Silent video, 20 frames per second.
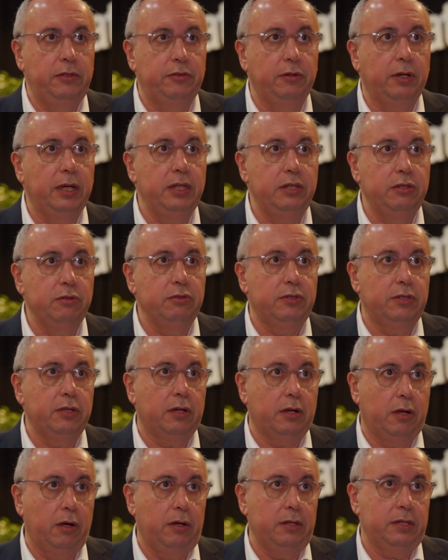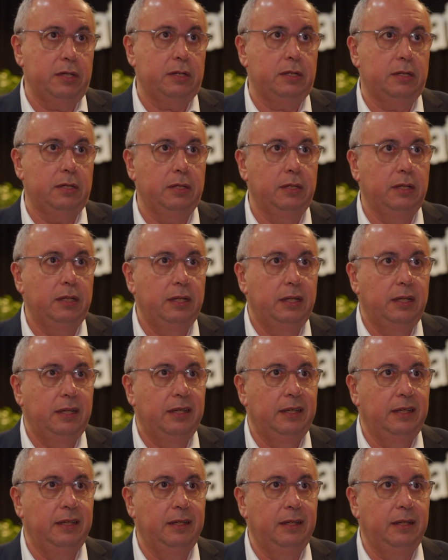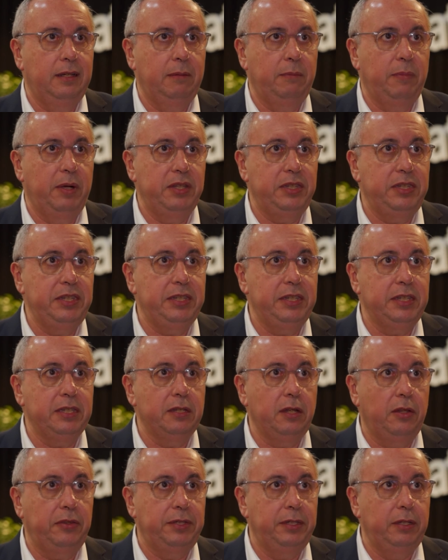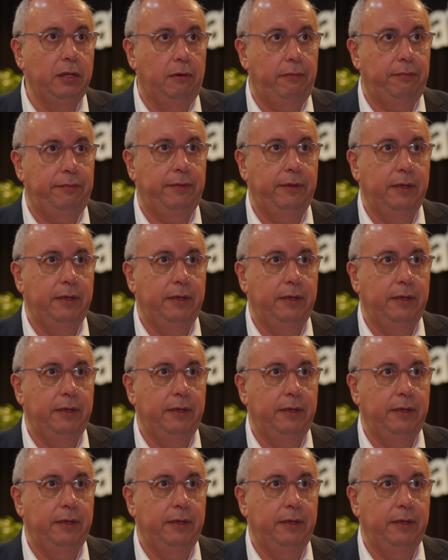to reduce the costs, but this is not enough.